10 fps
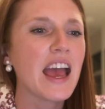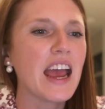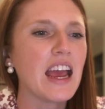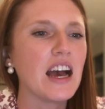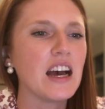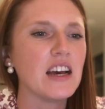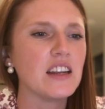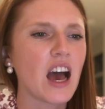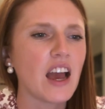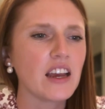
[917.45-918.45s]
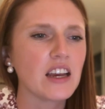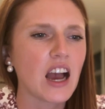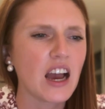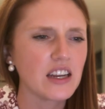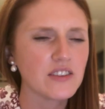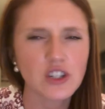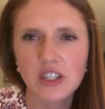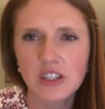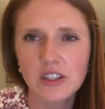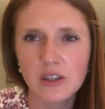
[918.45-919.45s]
And I kind of
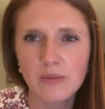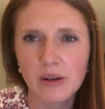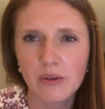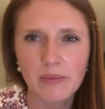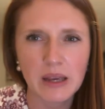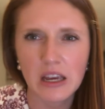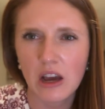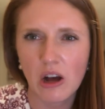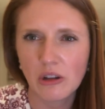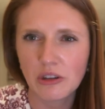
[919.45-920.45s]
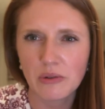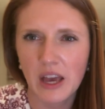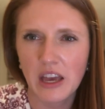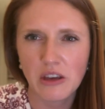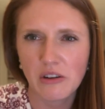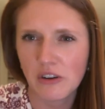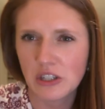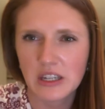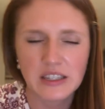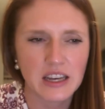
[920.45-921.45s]
just assumed it would be all UK universities.